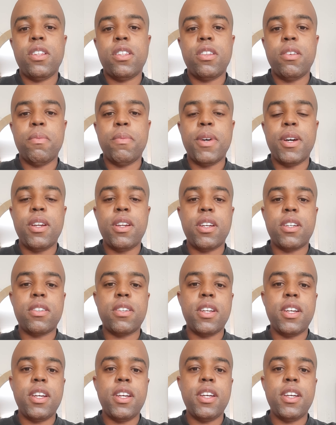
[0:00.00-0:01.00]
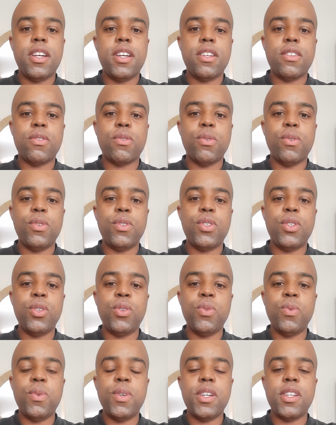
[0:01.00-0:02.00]
Demarai Gray has
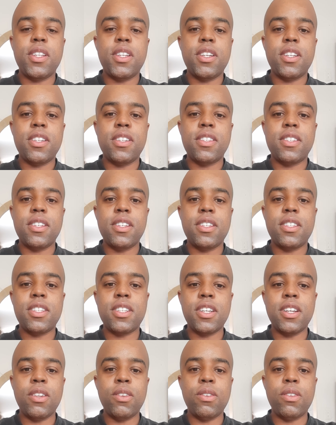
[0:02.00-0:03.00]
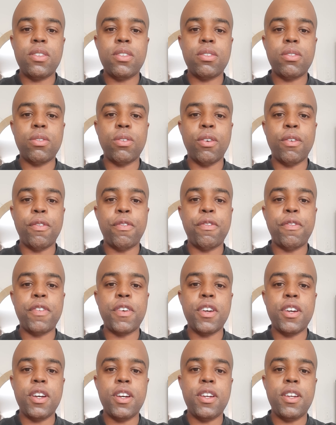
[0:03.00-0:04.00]
continuing the recent trend of
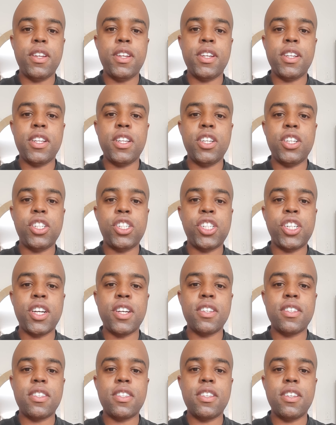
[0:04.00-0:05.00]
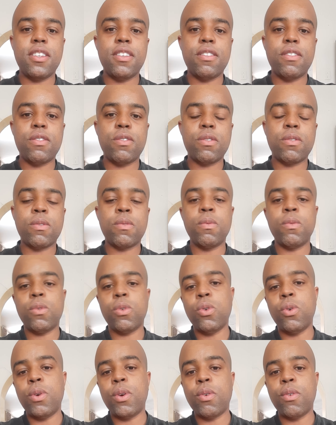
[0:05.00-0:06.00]
uh, English youngsters
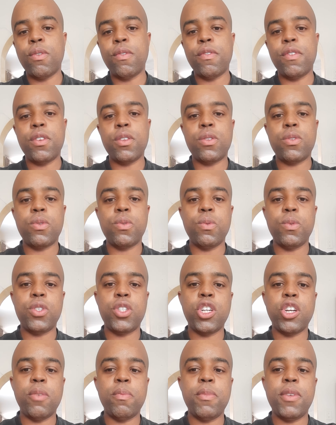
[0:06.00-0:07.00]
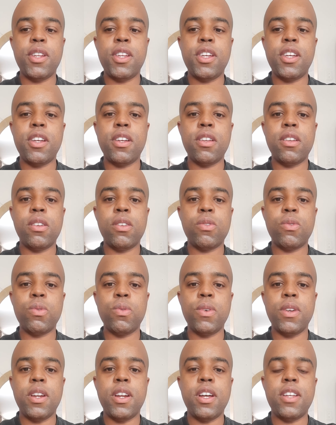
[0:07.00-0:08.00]
going over to Germany
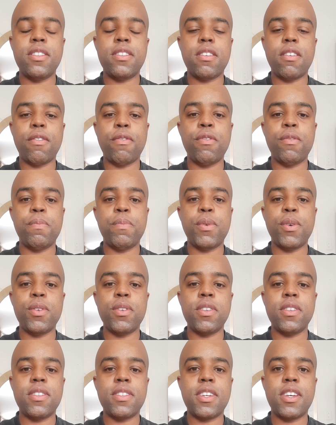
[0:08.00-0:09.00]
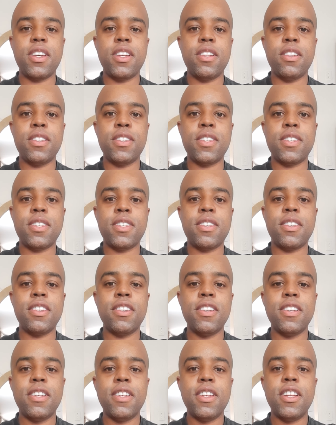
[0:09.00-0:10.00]
to enhance their footballing skills.
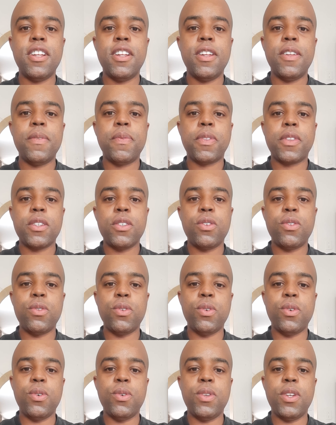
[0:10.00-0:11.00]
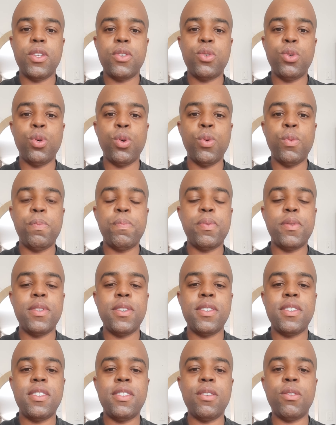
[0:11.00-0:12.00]
So let's hope
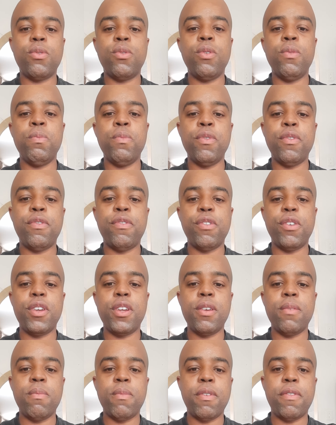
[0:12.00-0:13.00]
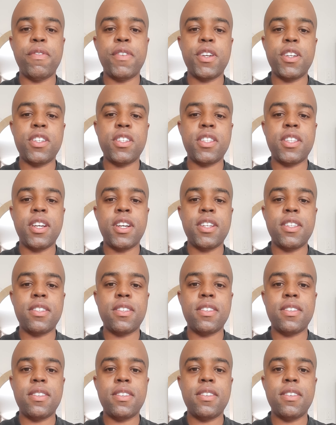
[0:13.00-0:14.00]
this is a good move for him, fresh start,
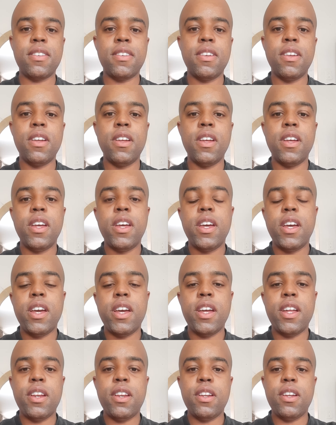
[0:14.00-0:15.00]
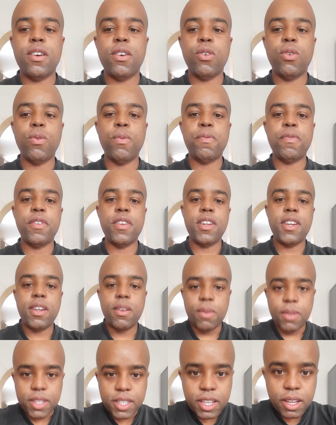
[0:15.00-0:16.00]
and uh, hopefully he
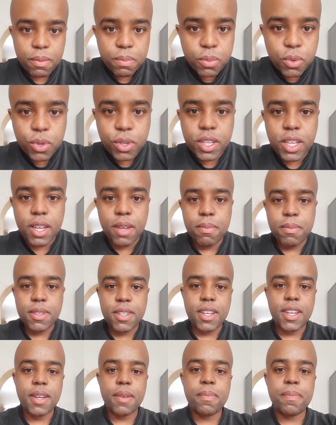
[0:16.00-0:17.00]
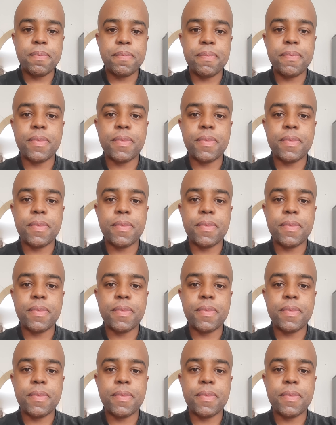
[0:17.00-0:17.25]
will get more game time.